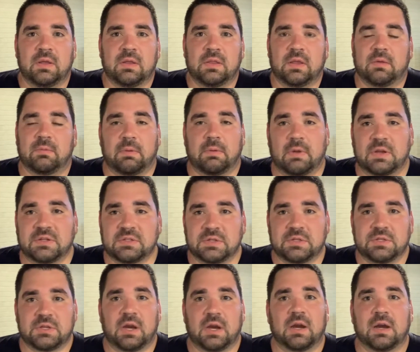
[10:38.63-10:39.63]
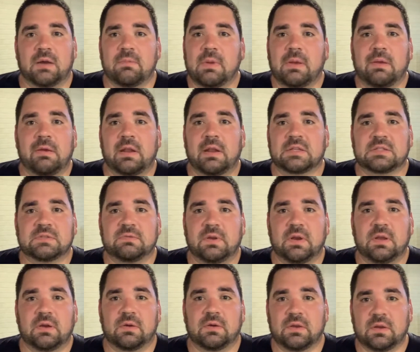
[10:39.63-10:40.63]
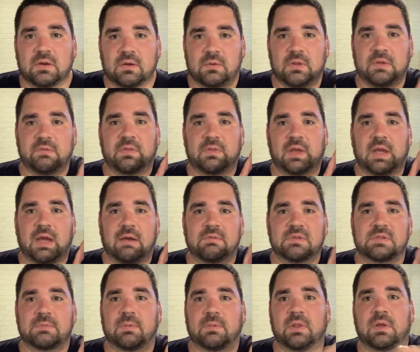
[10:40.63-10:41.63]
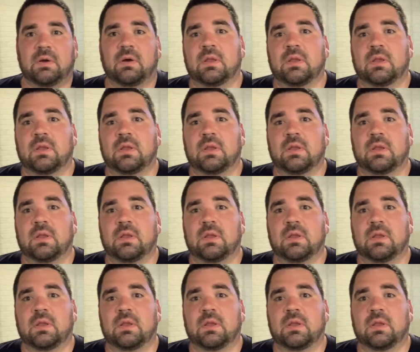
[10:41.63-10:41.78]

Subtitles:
maybe I should share in maybe the next video, you know, leave it in the comments below.